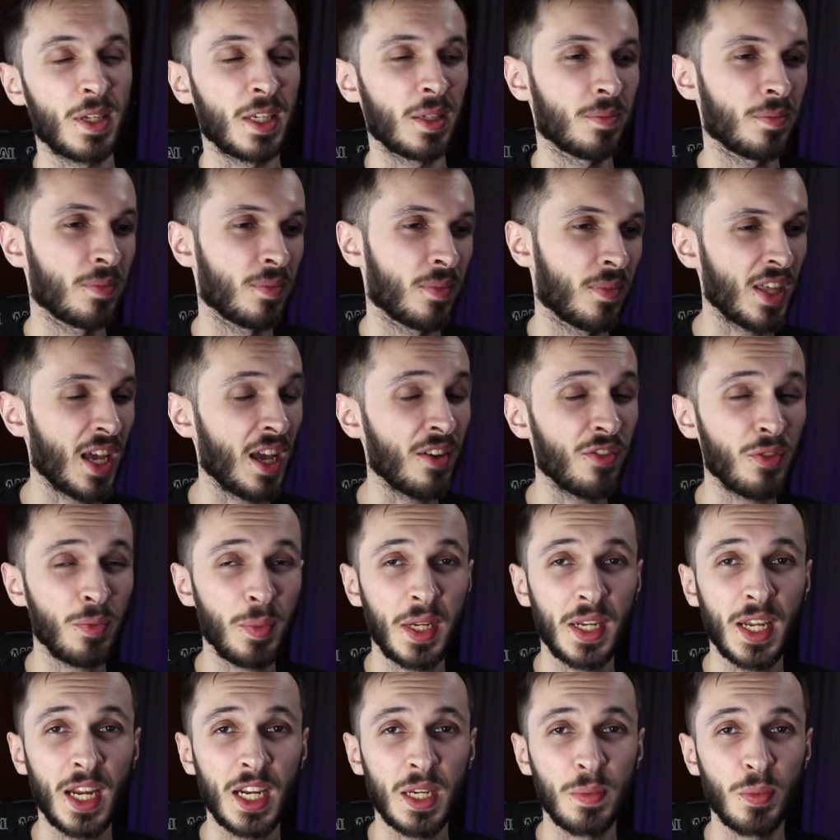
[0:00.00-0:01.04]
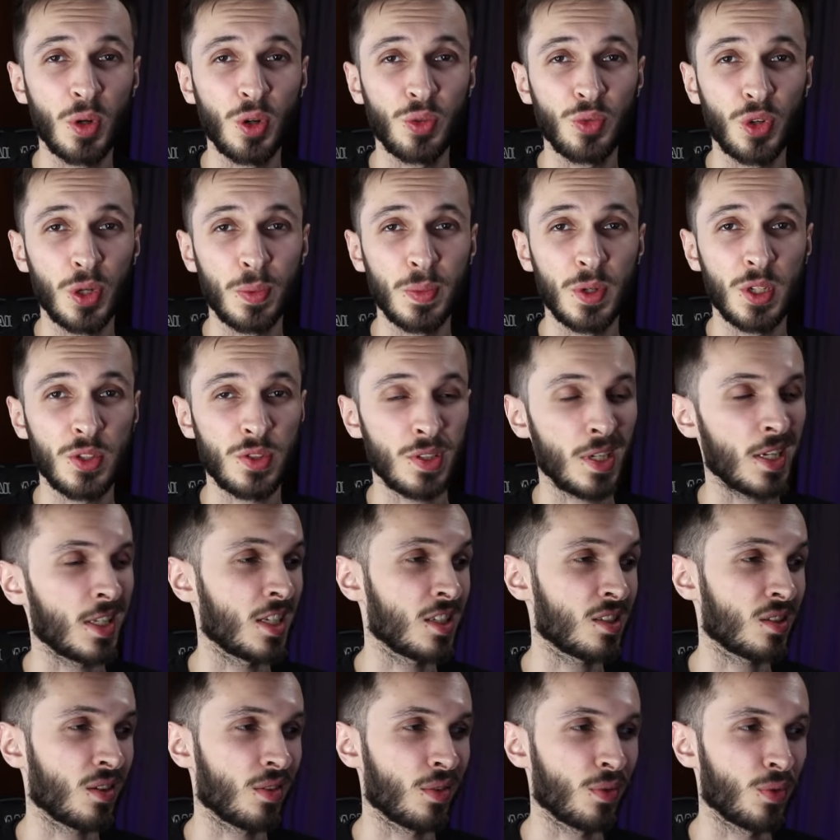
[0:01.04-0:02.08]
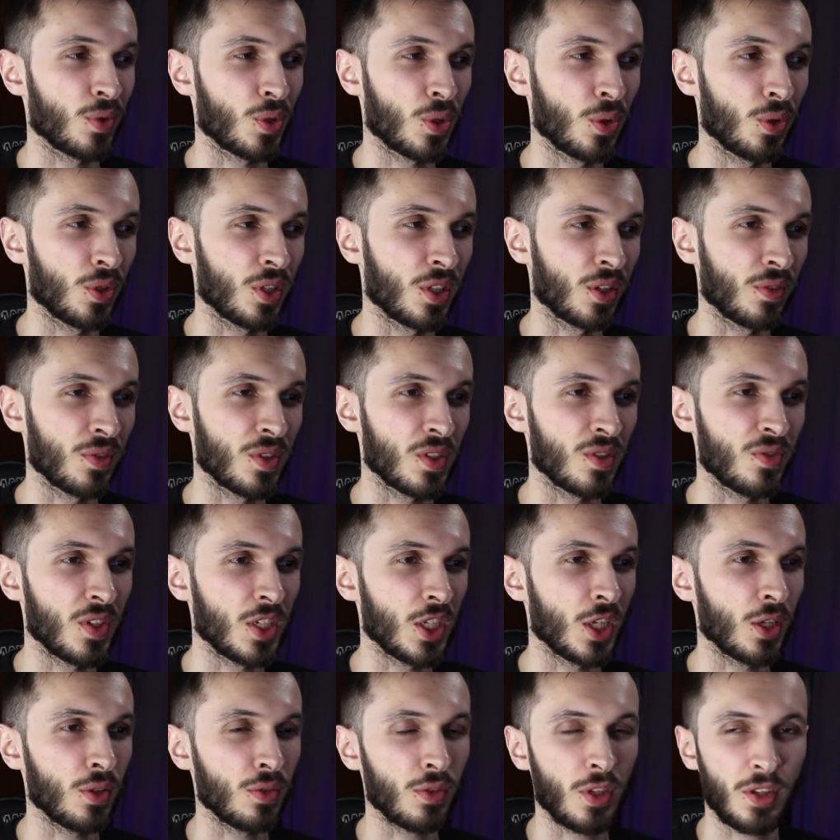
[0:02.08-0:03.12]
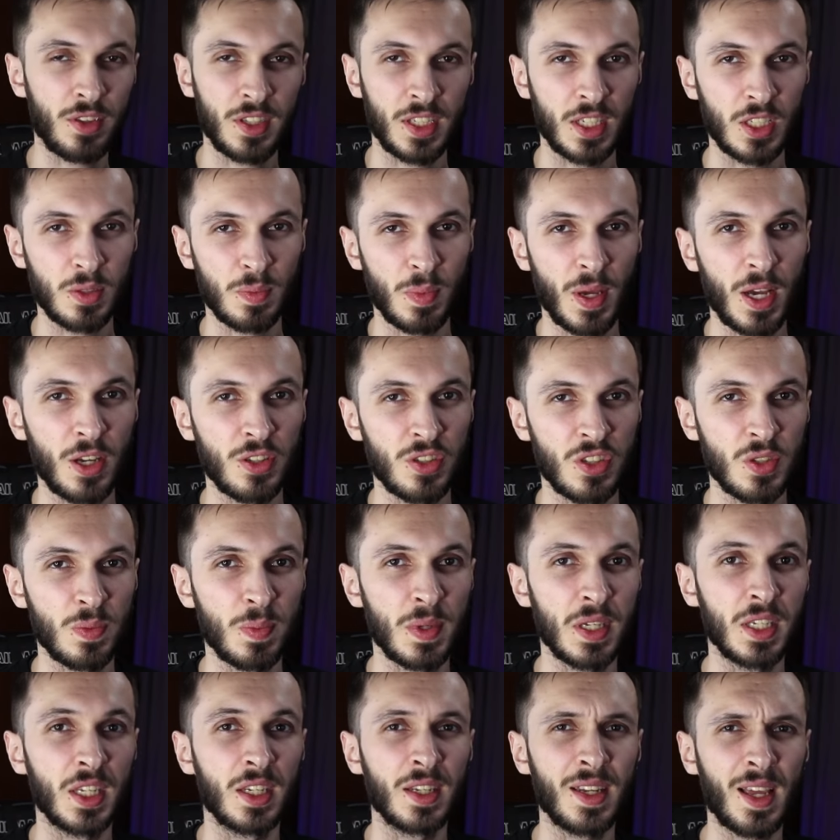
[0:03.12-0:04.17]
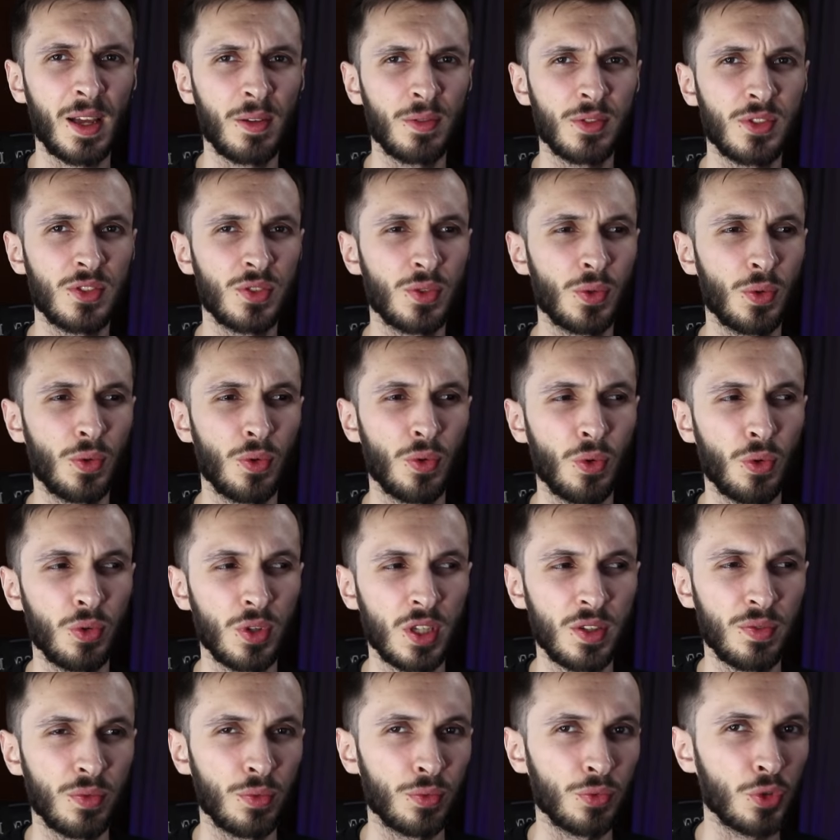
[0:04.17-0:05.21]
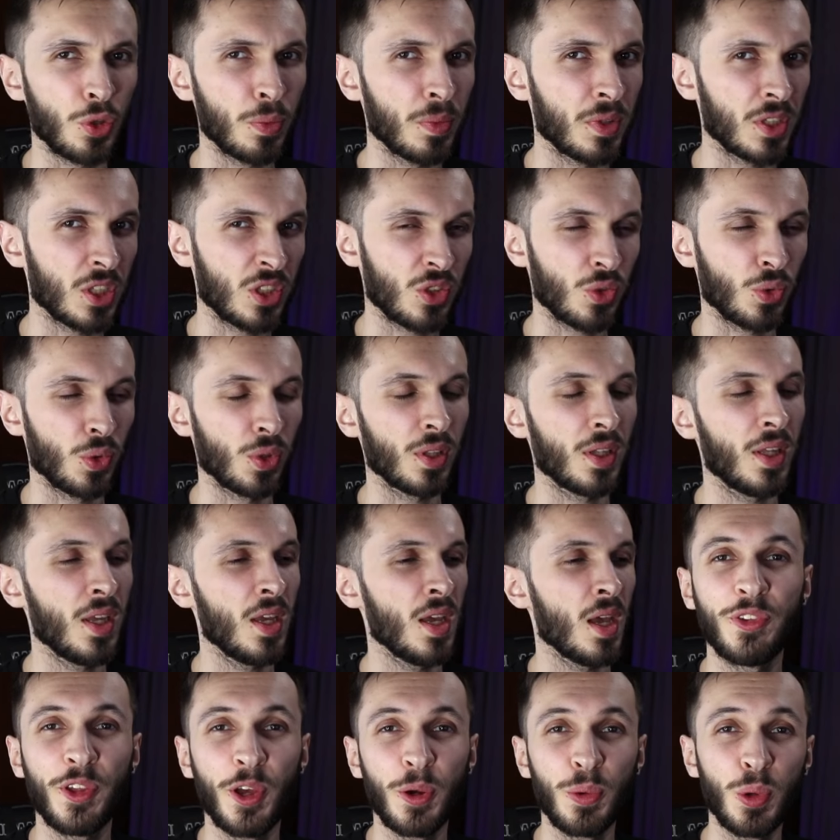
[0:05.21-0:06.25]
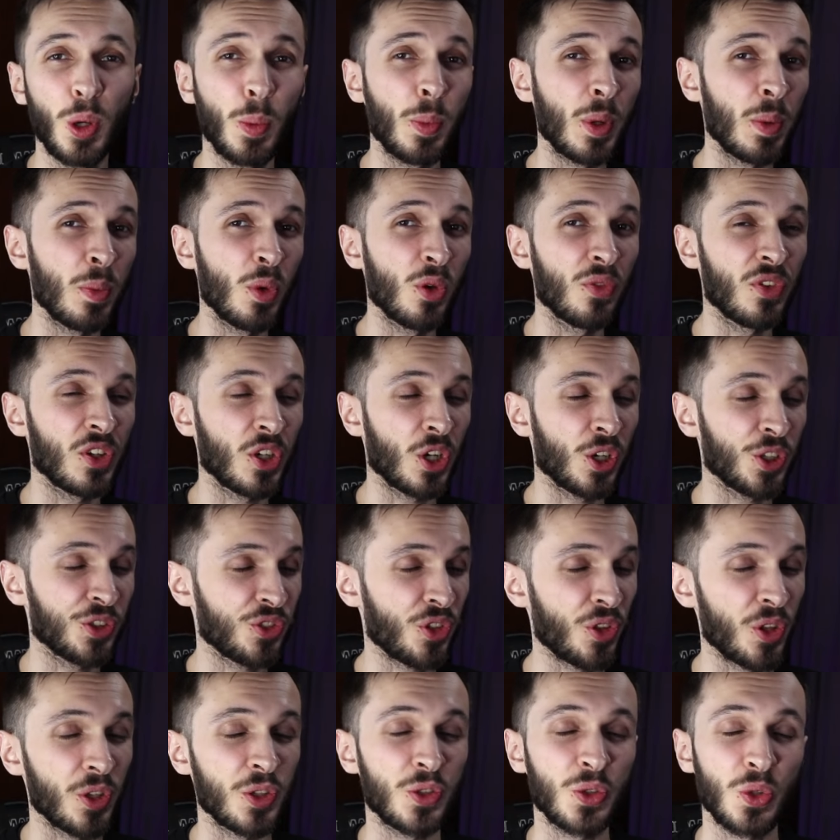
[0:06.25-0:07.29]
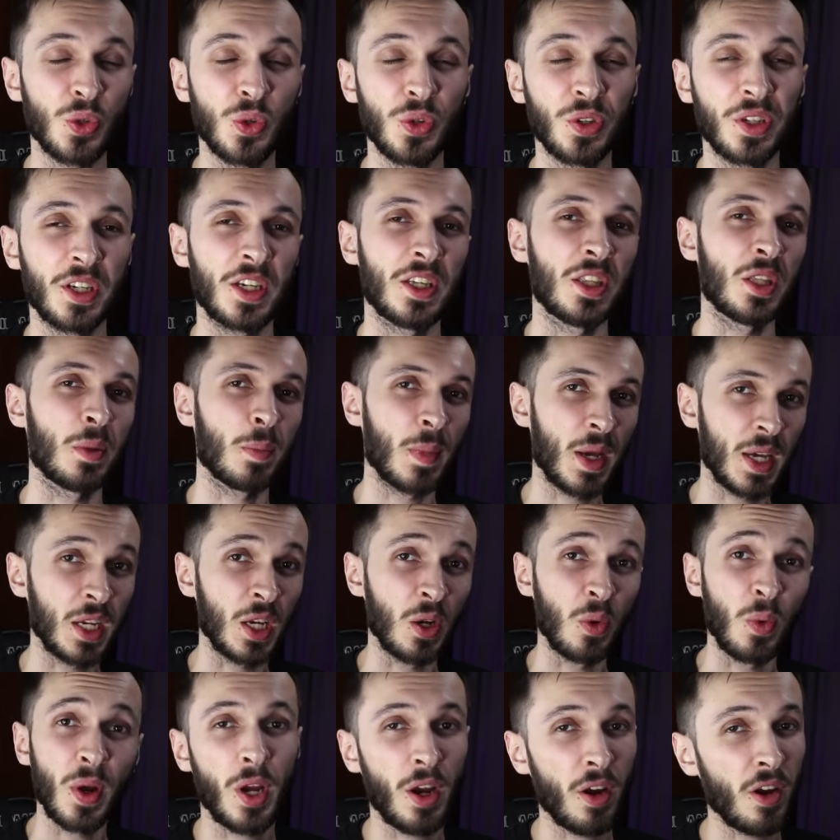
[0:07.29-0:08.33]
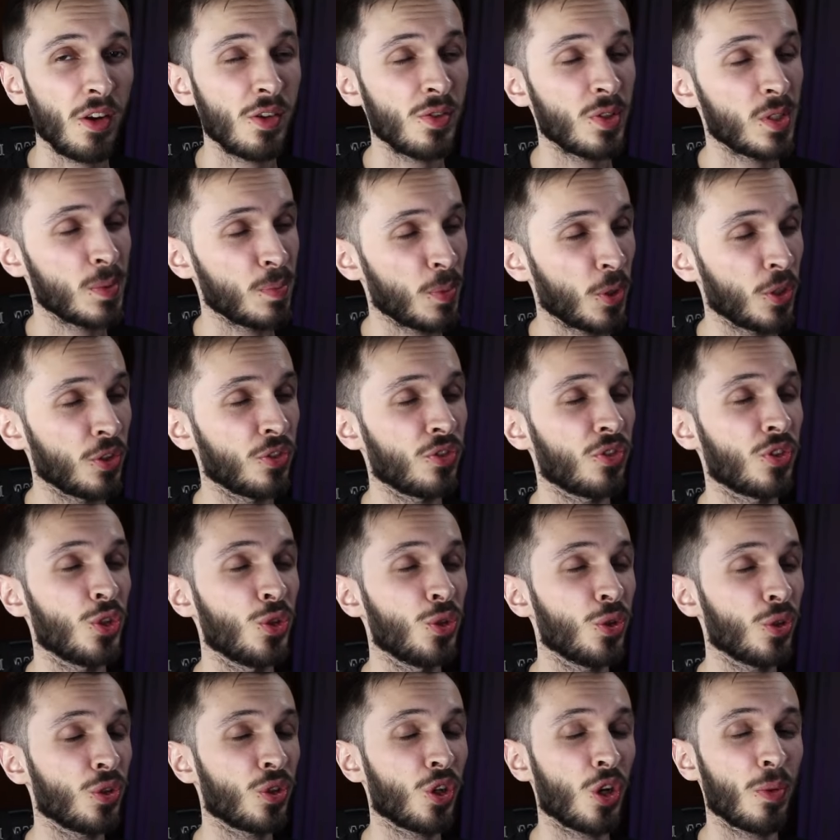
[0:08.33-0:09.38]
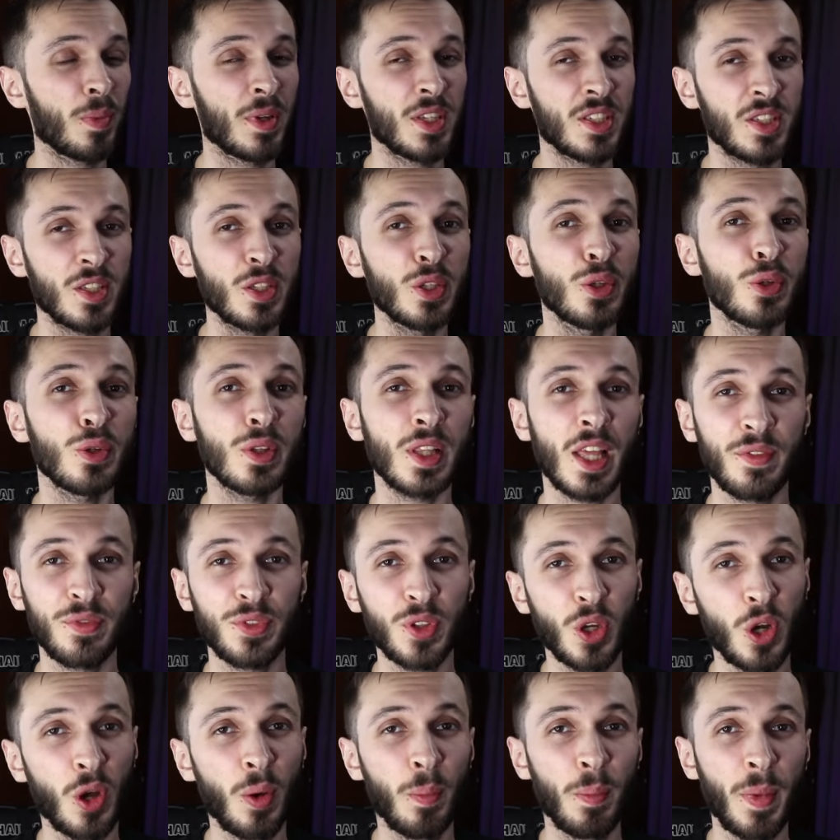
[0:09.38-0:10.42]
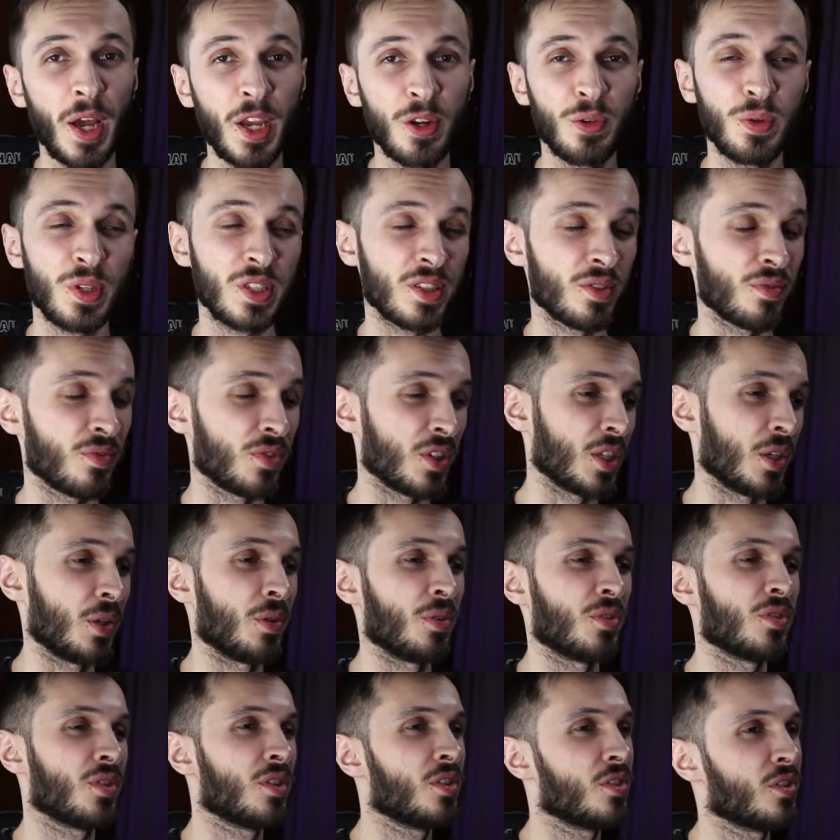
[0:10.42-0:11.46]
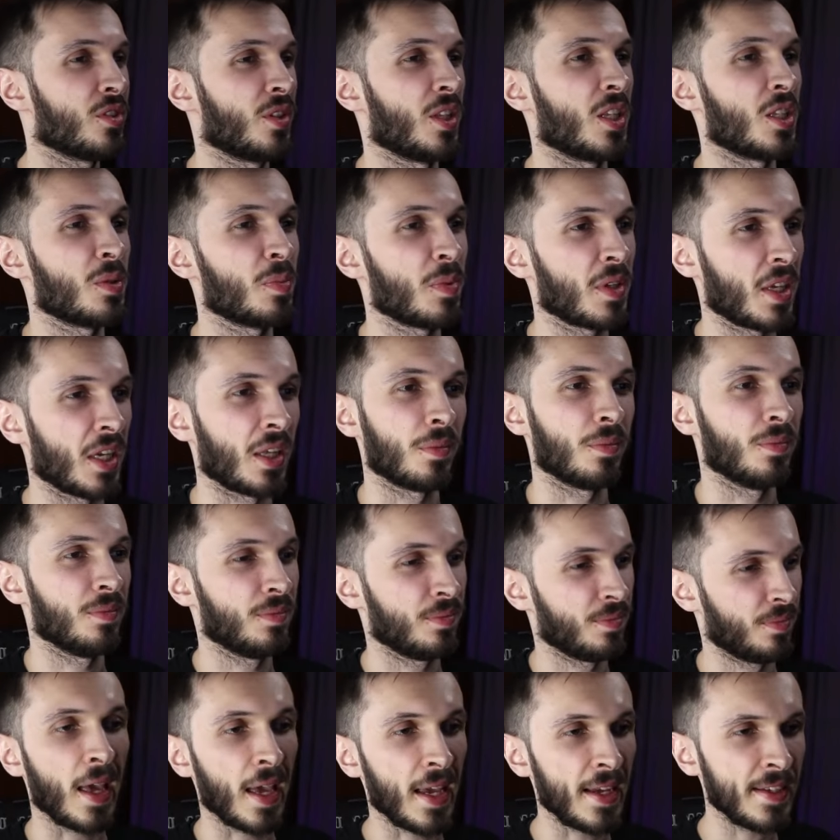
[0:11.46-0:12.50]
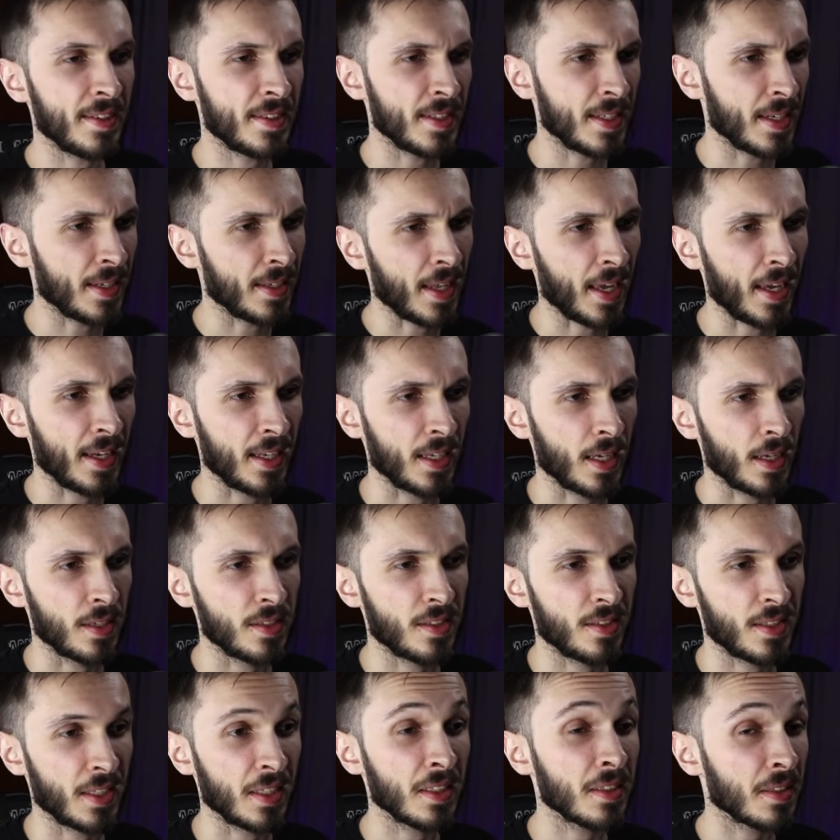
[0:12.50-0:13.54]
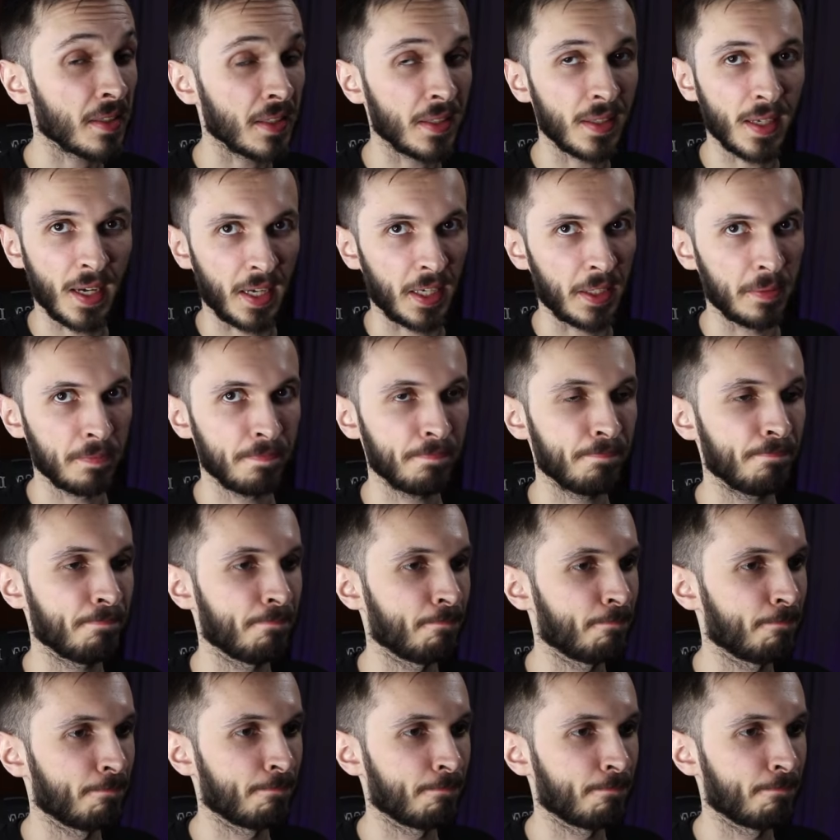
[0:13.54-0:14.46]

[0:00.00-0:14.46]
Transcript: me. There haven't been any more rumors, at least at the recording of this video, nothing else has been announced or even rumored at all. So we'll be moving on to the talk in the manor, where I respond to your comments that you left on my recent videos. So let's begin. ADNA69